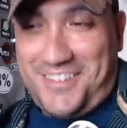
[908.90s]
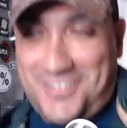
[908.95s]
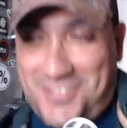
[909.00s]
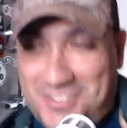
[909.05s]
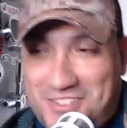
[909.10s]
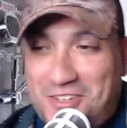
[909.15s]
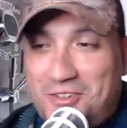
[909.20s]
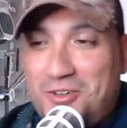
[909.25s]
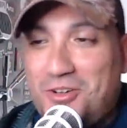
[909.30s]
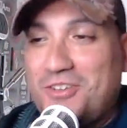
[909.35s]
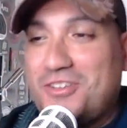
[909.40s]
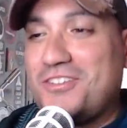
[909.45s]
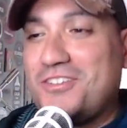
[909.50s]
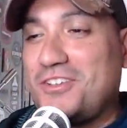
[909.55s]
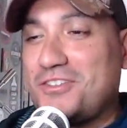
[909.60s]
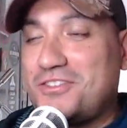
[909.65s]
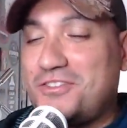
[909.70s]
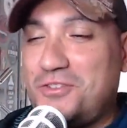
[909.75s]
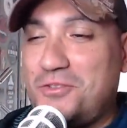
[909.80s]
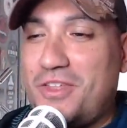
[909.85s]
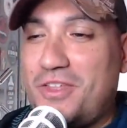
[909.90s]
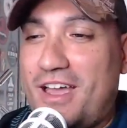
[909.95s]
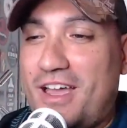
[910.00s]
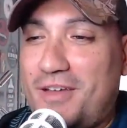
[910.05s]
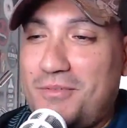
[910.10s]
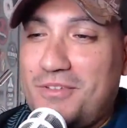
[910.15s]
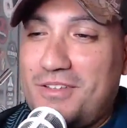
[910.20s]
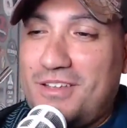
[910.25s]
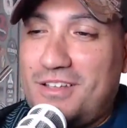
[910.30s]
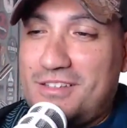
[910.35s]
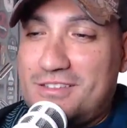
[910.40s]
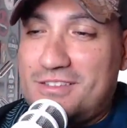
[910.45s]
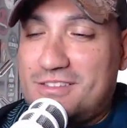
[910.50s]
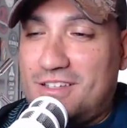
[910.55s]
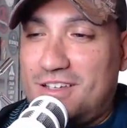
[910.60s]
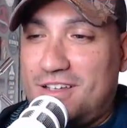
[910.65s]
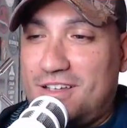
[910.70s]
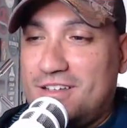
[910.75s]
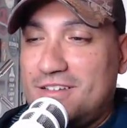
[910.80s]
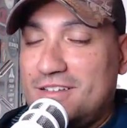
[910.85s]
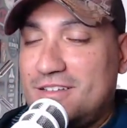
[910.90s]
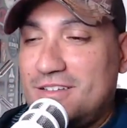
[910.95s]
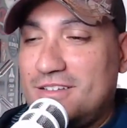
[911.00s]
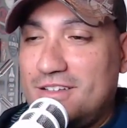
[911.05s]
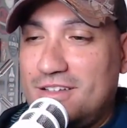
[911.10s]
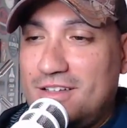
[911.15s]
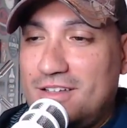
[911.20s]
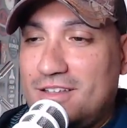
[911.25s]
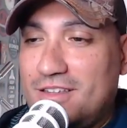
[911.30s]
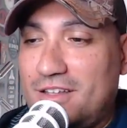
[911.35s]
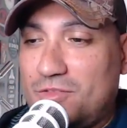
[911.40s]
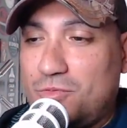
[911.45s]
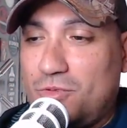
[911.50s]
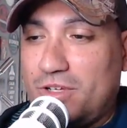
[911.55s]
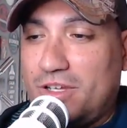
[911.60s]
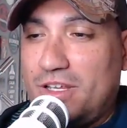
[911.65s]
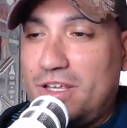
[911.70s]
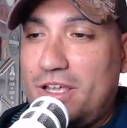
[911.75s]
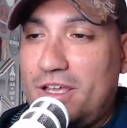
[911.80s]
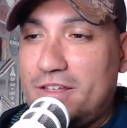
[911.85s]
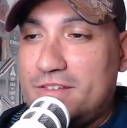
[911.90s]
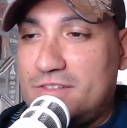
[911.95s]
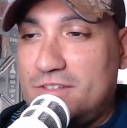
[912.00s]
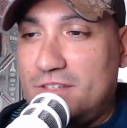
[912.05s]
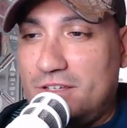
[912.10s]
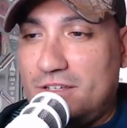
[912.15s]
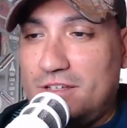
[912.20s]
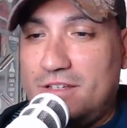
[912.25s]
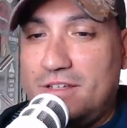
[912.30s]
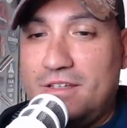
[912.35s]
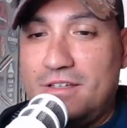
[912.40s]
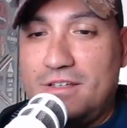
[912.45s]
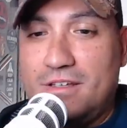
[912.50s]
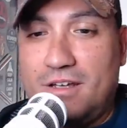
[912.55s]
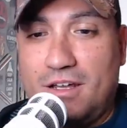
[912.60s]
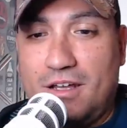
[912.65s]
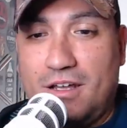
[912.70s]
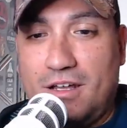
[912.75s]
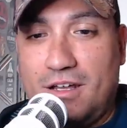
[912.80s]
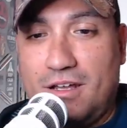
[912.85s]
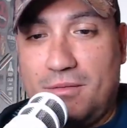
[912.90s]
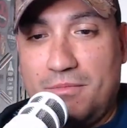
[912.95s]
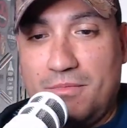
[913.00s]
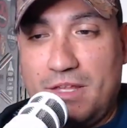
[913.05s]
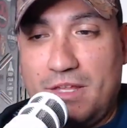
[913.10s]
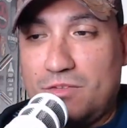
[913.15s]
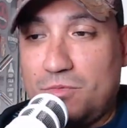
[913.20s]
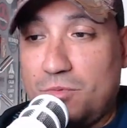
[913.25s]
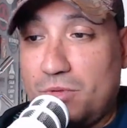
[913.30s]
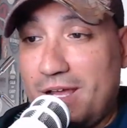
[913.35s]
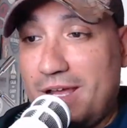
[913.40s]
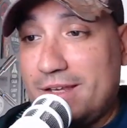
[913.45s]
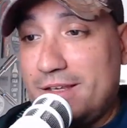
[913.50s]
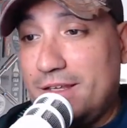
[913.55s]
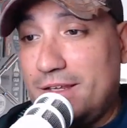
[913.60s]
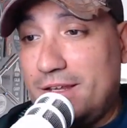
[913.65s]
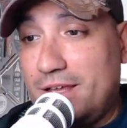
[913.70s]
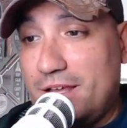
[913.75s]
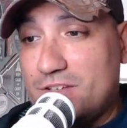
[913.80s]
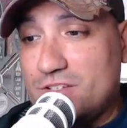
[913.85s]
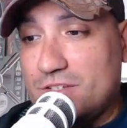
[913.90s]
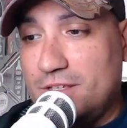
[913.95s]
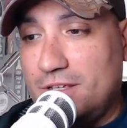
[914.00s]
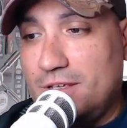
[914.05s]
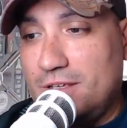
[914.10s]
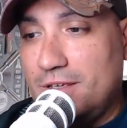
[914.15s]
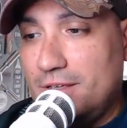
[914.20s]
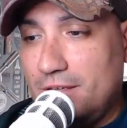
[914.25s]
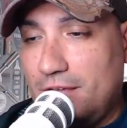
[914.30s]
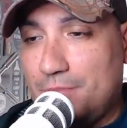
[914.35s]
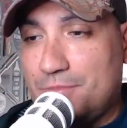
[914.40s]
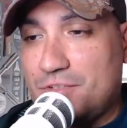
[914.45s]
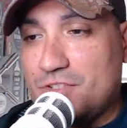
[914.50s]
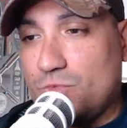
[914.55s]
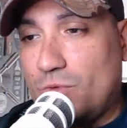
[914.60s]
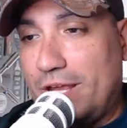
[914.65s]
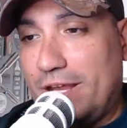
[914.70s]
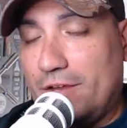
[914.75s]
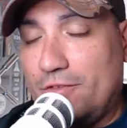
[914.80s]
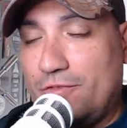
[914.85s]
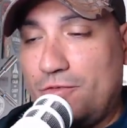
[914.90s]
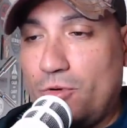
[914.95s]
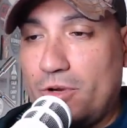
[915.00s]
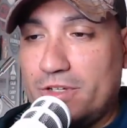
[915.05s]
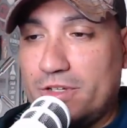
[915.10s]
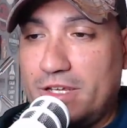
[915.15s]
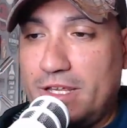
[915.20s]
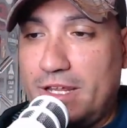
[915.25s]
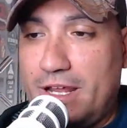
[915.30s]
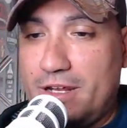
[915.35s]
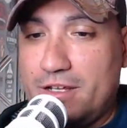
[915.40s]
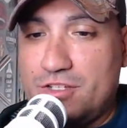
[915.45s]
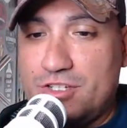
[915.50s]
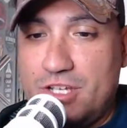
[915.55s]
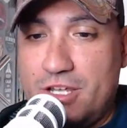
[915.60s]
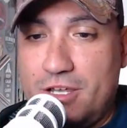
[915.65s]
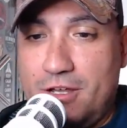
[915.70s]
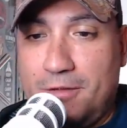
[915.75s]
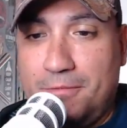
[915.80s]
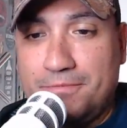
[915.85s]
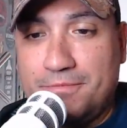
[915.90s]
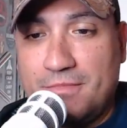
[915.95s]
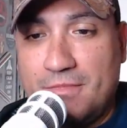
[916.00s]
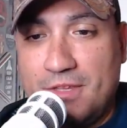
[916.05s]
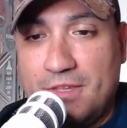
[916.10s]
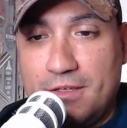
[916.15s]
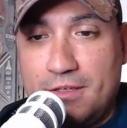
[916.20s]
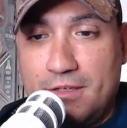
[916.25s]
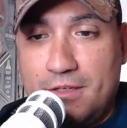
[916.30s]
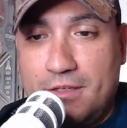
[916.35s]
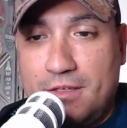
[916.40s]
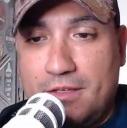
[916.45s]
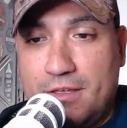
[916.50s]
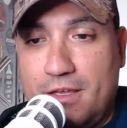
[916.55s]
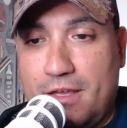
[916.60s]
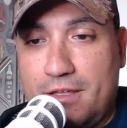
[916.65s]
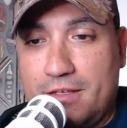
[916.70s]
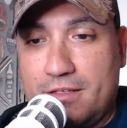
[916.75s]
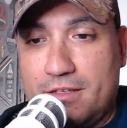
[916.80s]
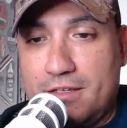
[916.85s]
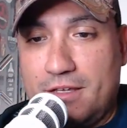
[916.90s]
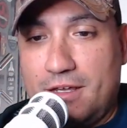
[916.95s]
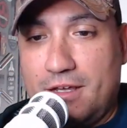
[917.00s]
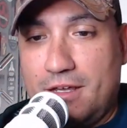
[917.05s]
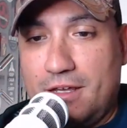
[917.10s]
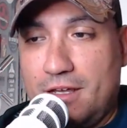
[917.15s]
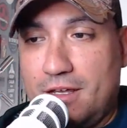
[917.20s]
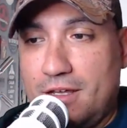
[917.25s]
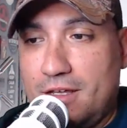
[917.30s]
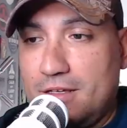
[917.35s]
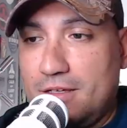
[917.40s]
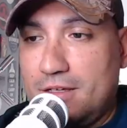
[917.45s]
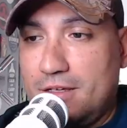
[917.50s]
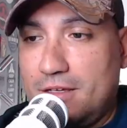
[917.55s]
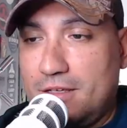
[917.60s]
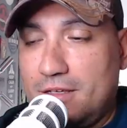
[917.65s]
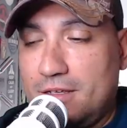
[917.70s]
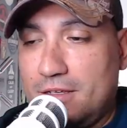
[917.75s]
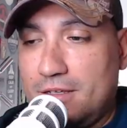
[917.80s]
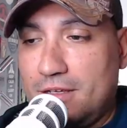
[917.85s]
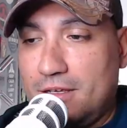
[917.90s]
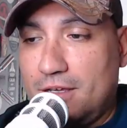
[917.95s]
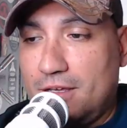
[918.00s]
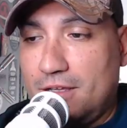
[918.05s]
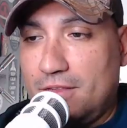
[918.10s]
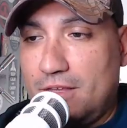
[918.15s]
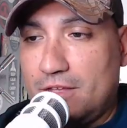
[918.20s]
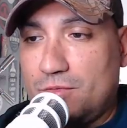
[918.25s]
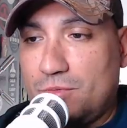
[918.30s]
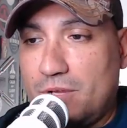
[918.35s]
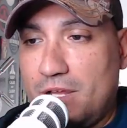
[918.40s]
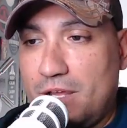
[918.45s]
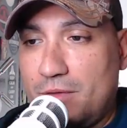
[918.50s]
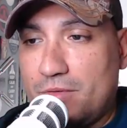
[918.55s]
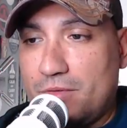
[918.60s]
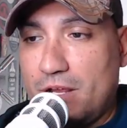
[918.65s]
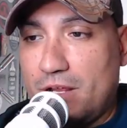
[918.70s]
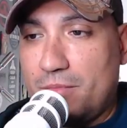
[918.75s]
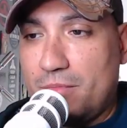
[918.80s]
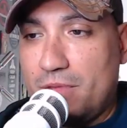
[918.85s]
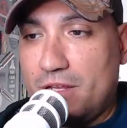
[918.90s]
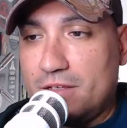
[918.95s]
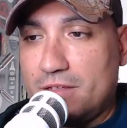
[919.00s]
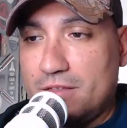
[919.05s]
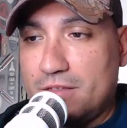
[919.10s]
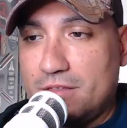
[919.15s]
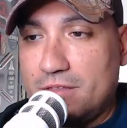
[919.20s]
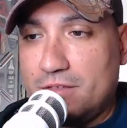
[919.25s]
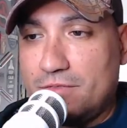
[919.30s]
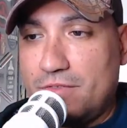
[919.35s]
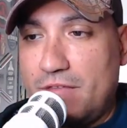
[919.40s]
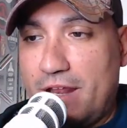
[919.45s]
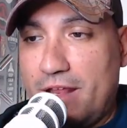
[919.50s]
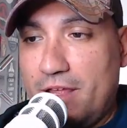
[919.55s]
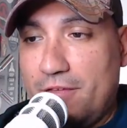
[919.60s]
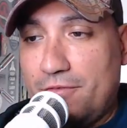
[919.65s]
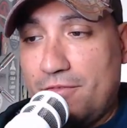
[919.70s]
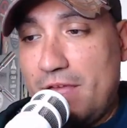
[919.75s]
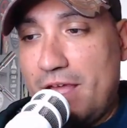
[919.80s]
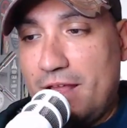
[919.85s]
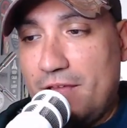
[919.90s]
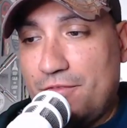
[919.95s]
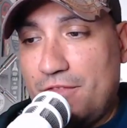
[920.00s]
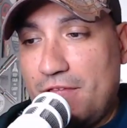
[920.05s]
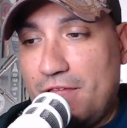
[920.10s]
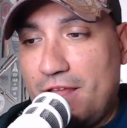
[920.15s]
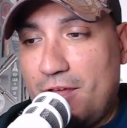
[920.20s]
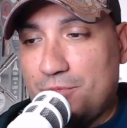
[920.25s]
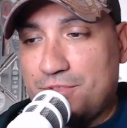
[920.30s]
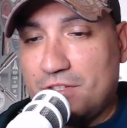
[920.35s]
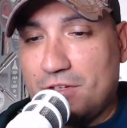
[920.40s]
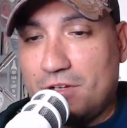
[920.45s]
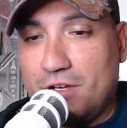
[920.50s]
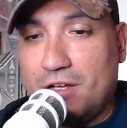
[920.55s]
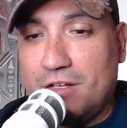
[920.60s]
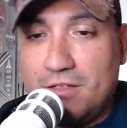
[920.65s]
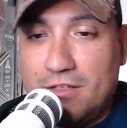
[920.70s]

Just do that. That's what KS did. That's what I did actually. I'm just waiting for it to get out of jail, and that's what I would recommend if that helps at all.